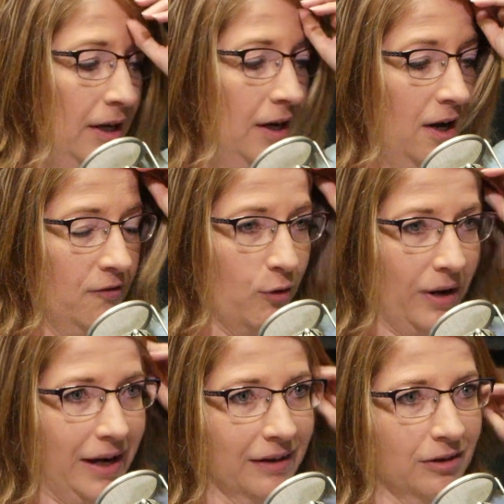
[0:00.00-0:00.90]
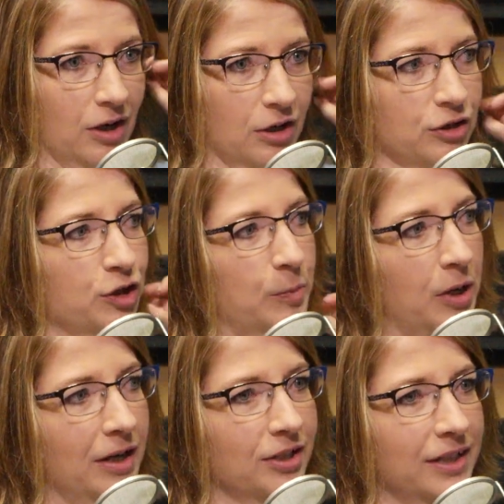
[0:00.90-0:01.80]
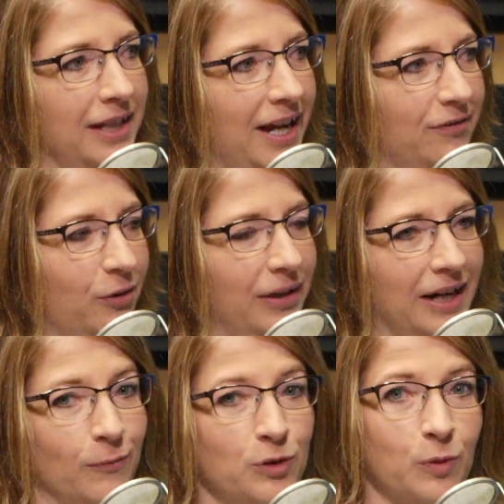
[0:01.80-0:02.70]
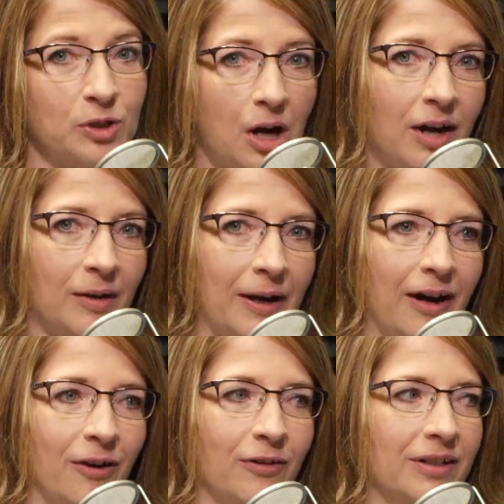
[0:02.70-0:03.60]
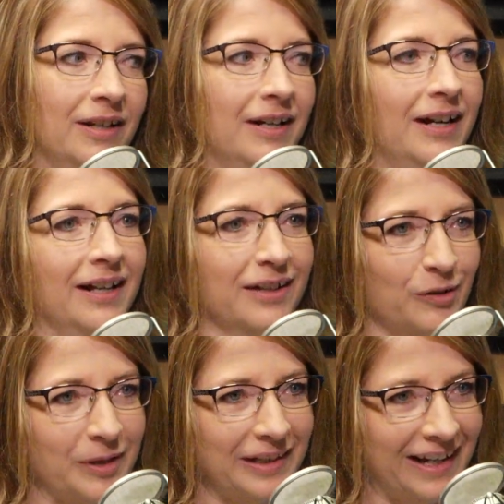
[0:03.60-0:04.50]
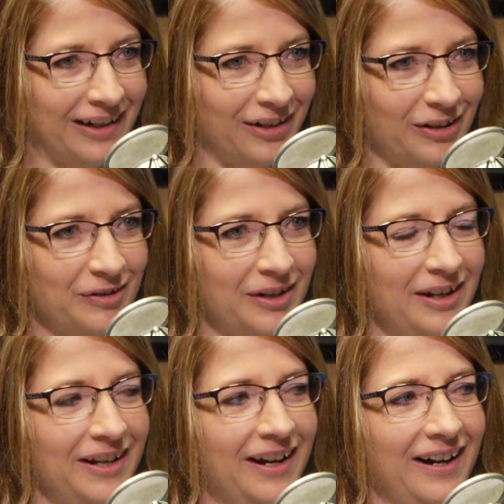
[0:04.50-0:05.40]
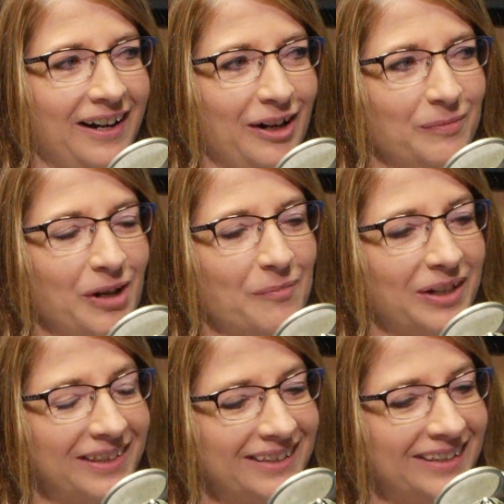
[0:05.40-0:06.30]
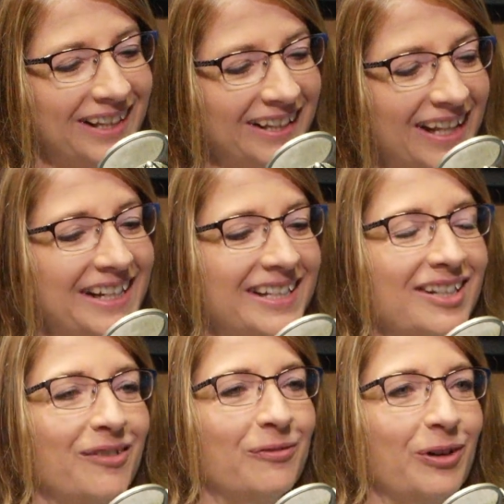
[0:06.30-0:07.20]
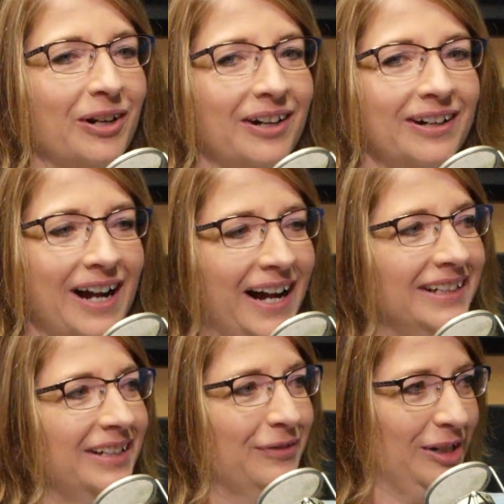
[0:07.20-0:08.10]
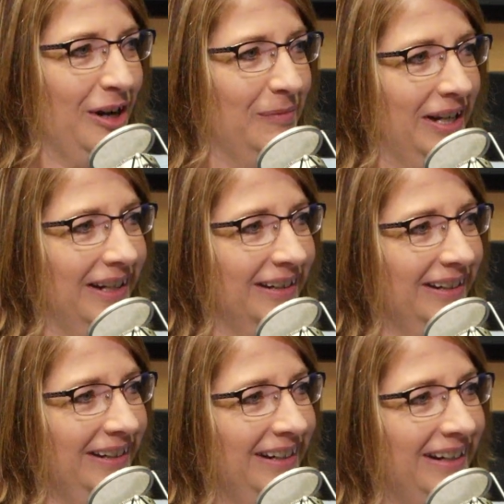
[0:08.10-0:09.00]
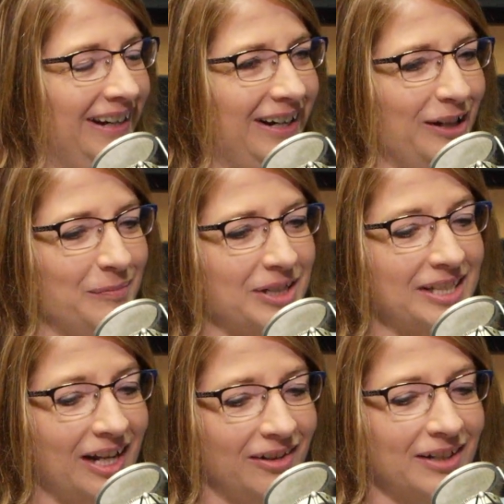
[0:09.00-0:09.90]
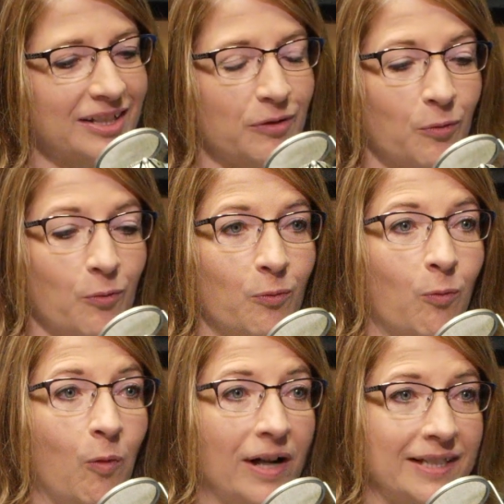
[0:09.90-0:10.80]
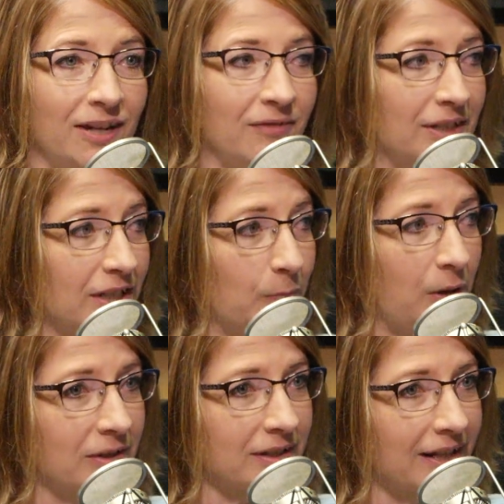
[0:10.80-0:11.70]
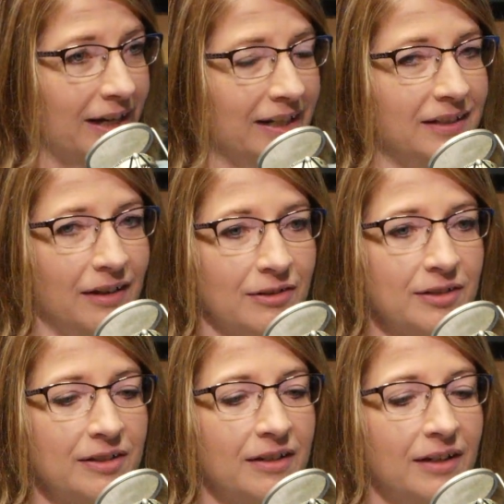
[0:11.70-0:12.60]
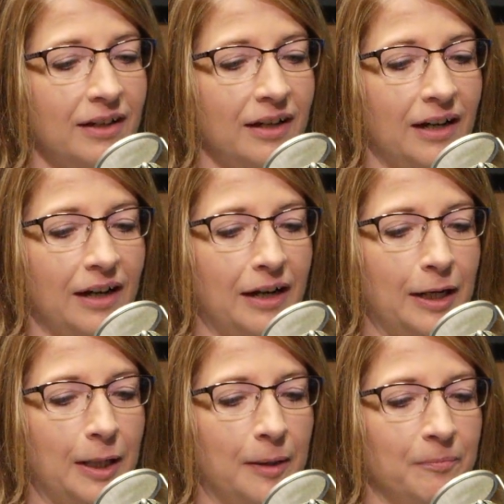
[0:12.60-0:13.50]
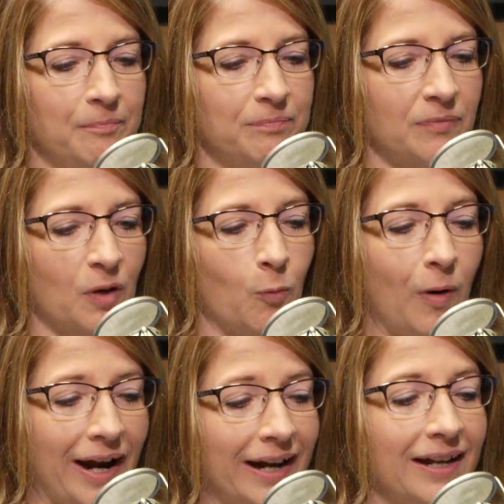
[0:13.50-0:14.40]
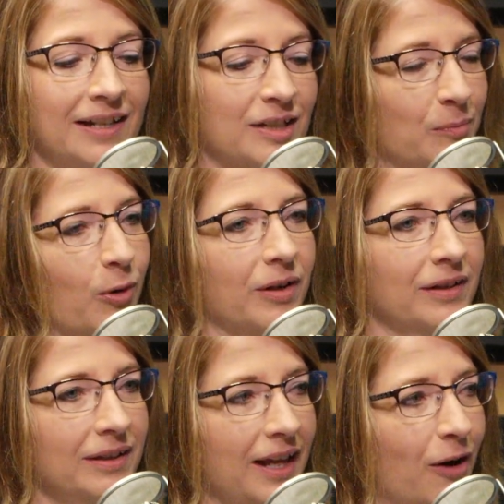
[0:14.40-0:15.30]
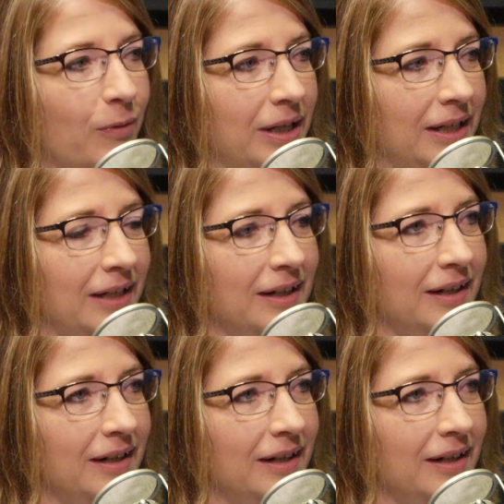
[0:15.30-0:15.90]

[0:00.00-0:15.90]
for a large project they have going on, which we'll talk about a little bit later. But the ladies were kind enough to come in to tell us what St. Vincent de Paul Society does, why it's important that we